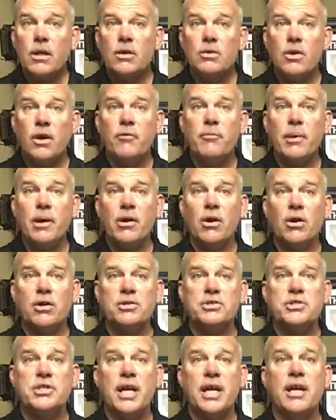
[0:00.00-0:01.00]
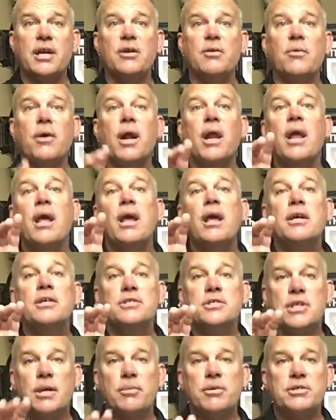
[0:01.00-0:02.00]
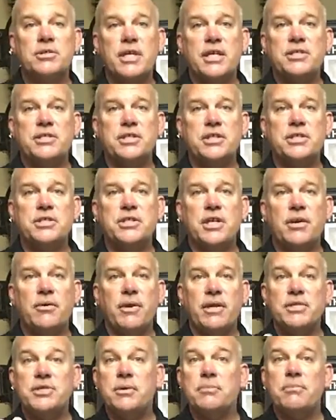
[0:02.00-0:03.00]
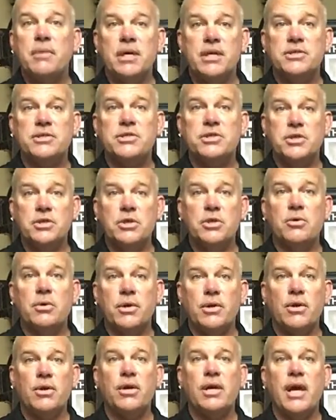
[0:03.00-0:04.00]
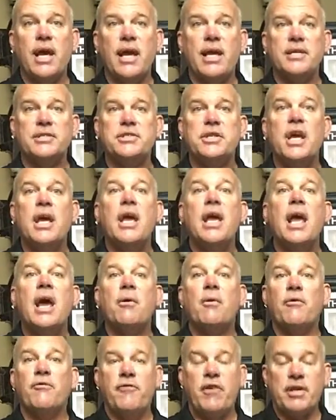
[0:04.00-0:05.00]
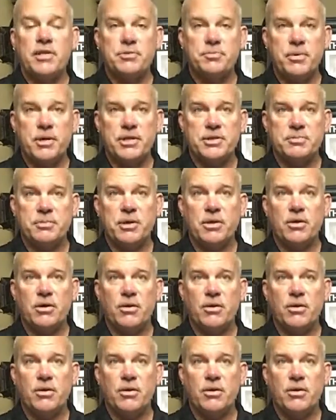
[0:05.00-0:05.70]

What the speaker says: you have a better understanding of what subluxation degeneration means to you in your case, and what phase placement